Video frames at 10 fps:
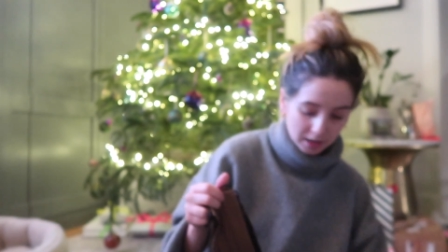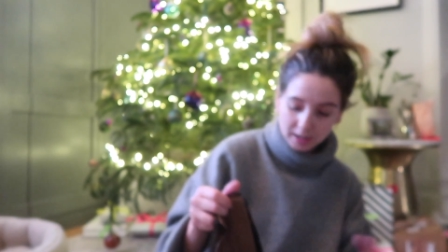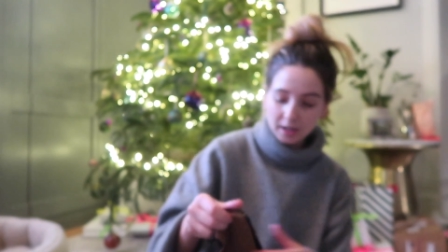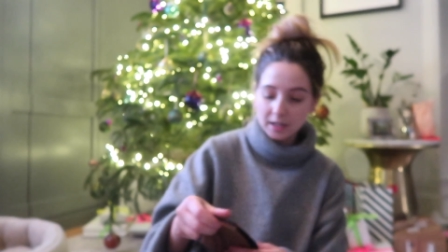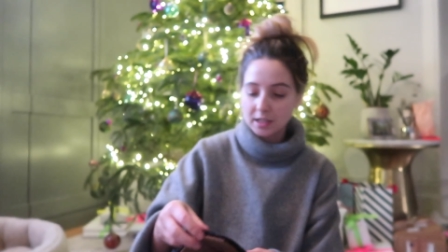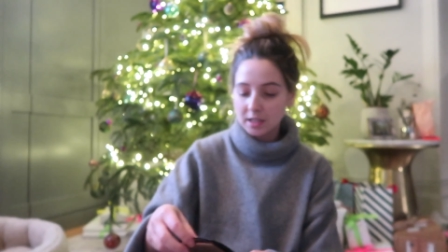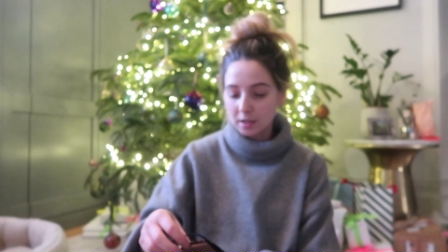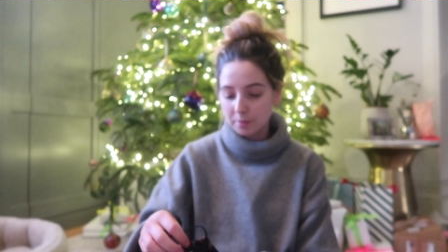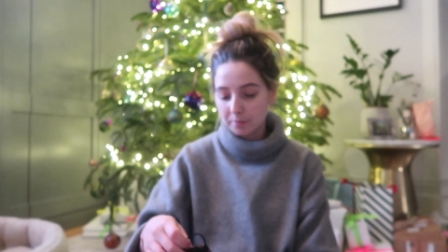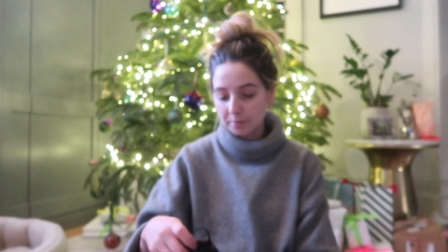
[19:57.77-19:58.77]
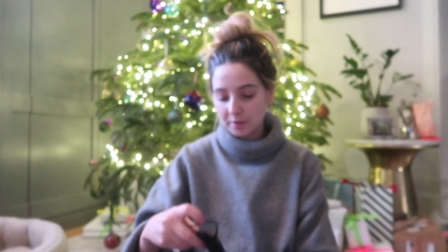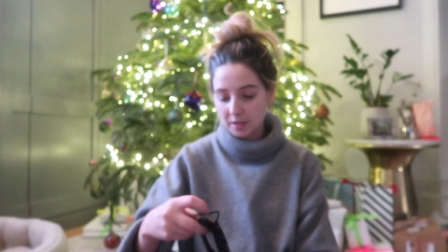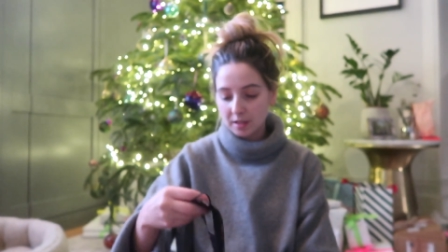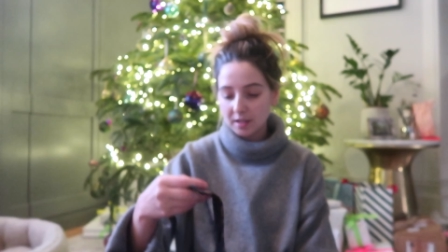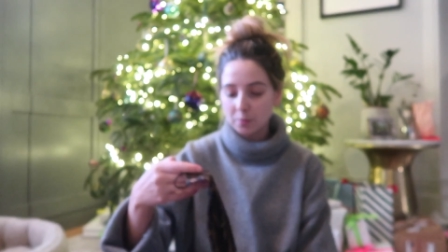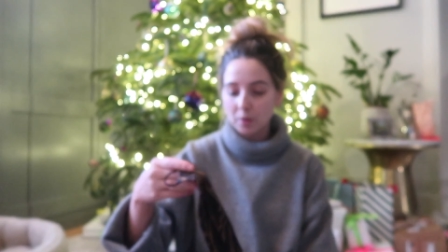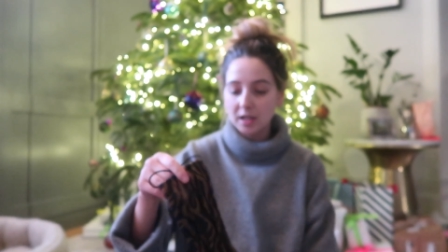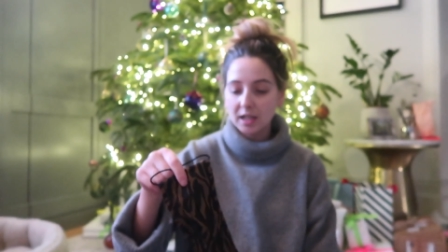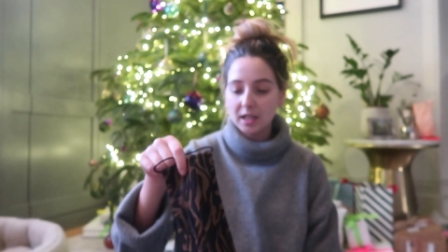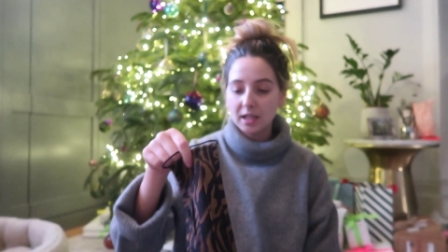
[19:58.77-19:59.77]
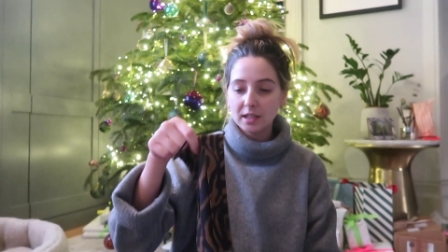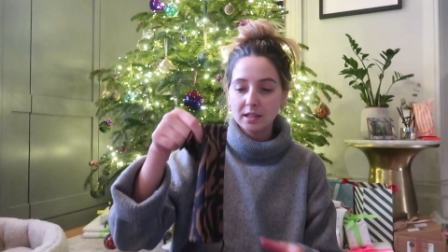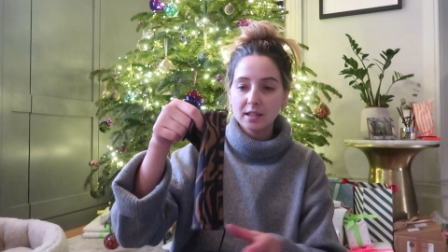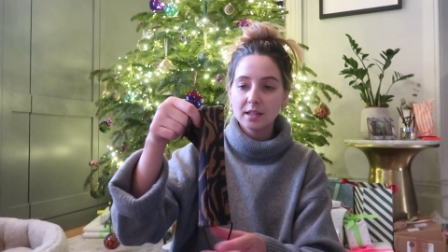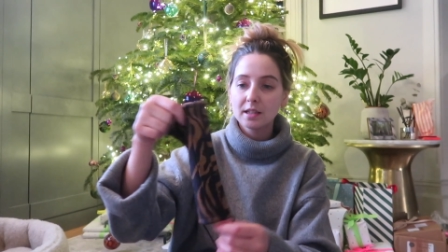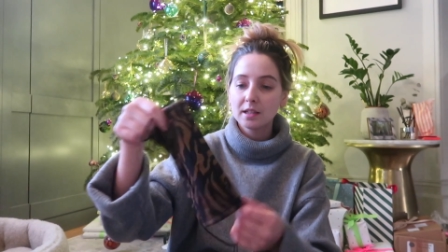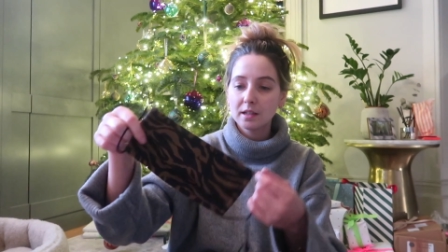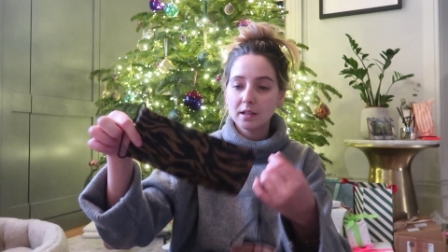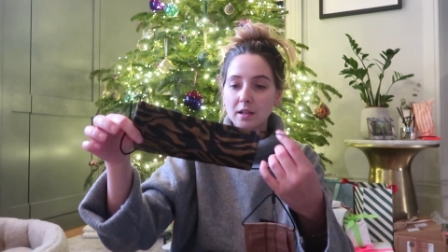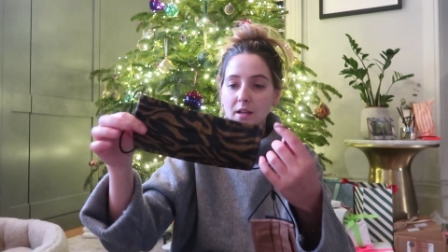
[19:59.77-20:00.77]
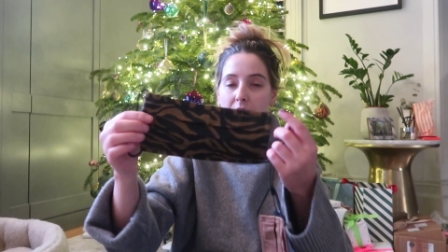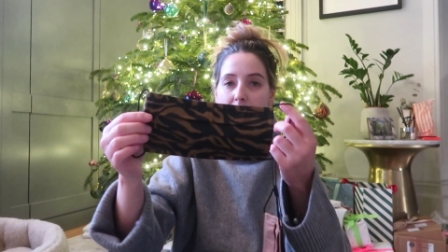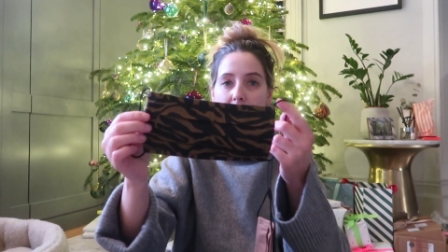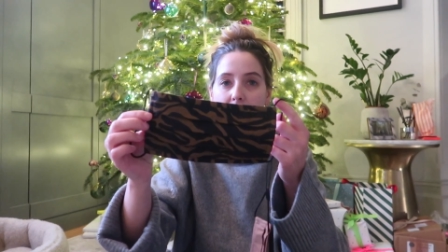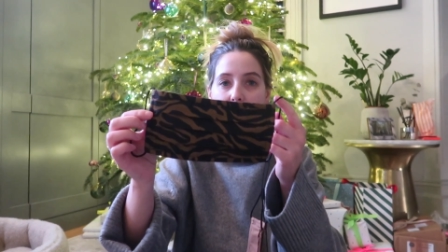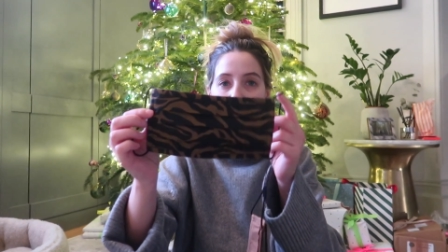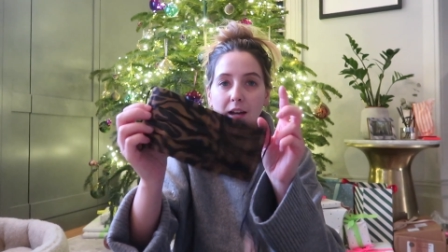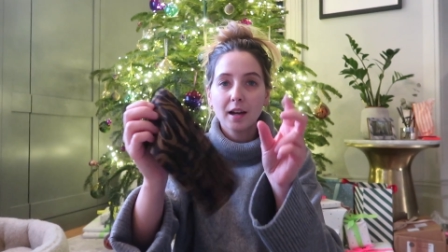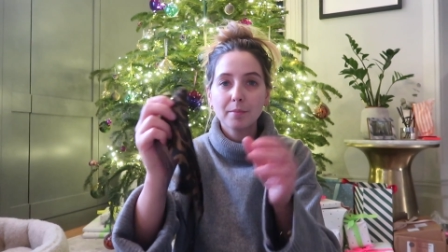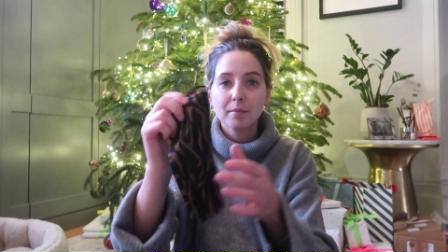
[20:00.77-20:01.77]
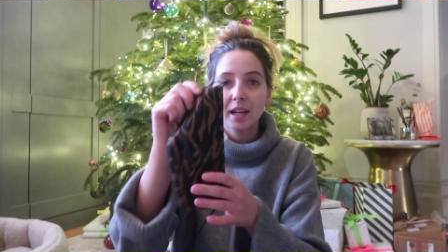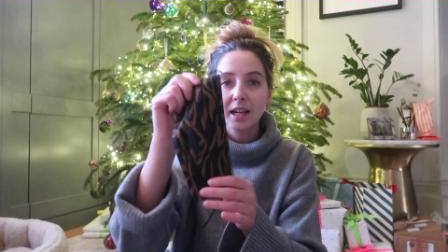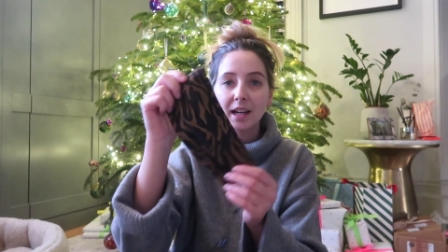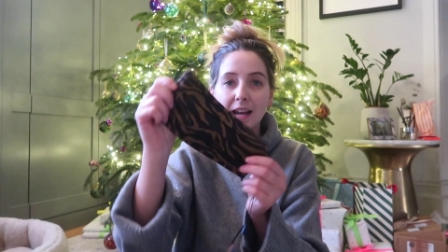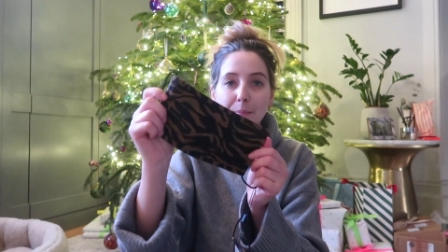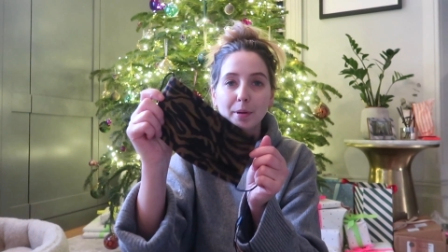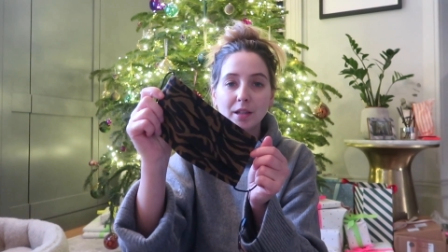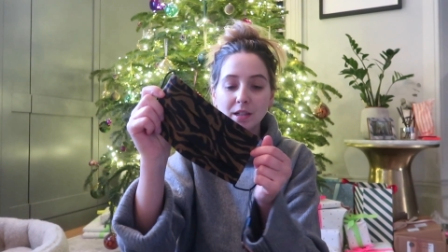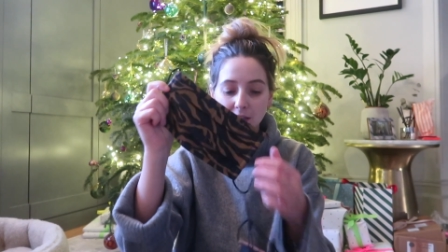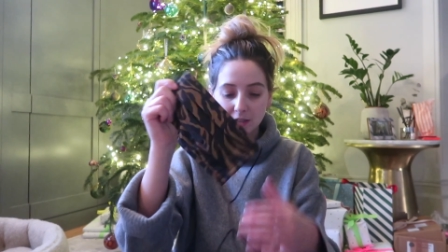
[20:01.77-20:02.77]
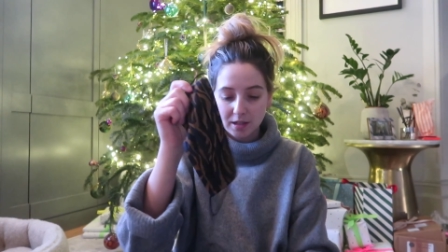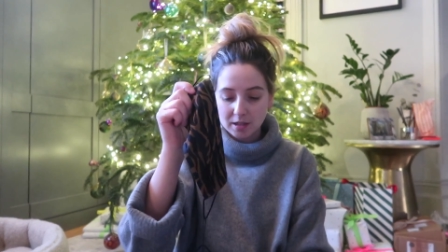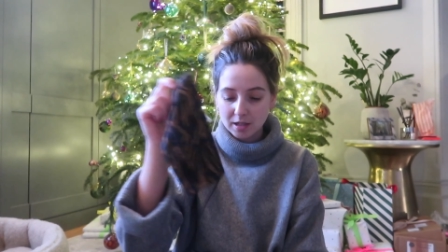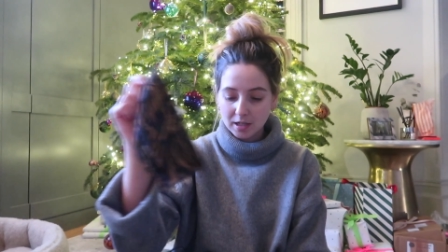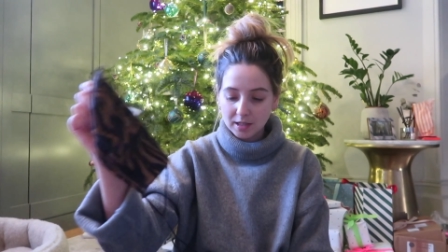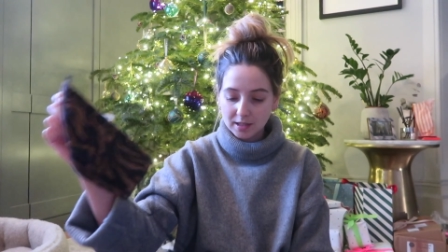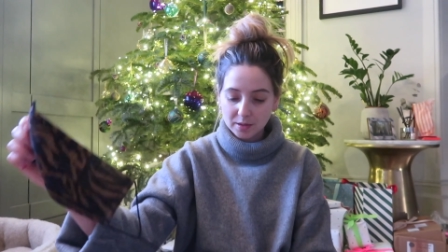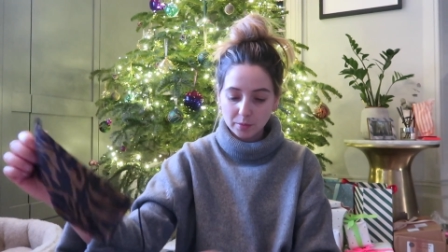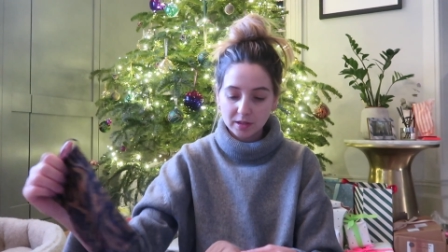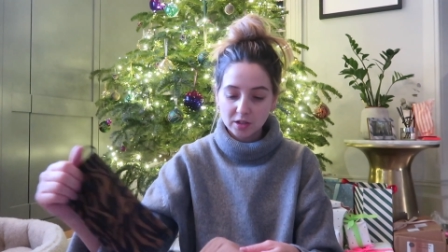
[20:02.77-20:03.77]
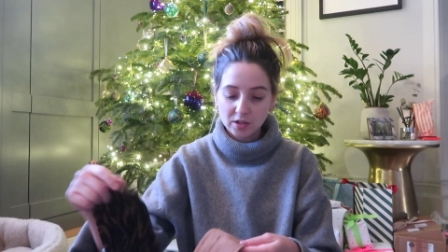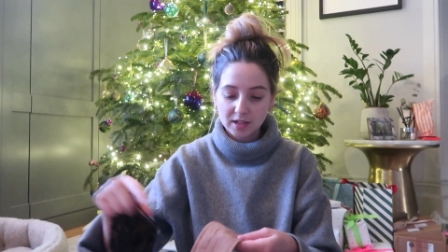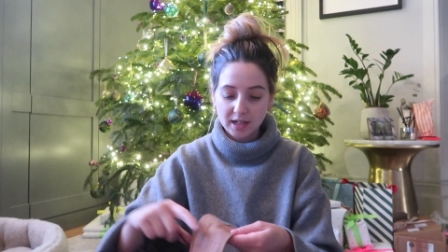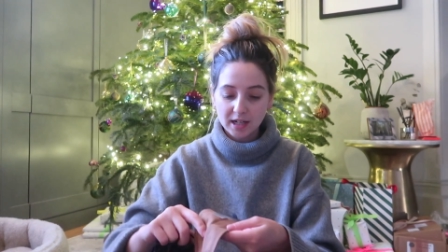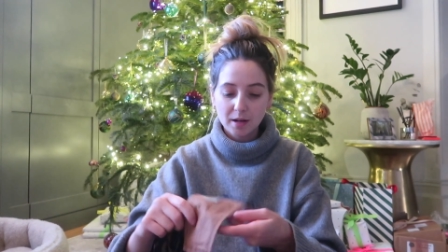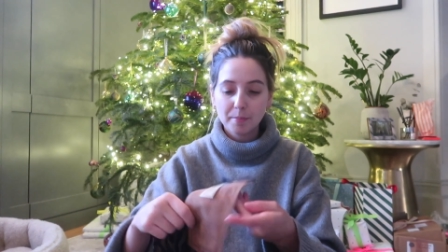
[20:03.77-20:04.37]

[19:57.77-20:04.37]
I liked them. So this one is um, like a leopard. This one's just like a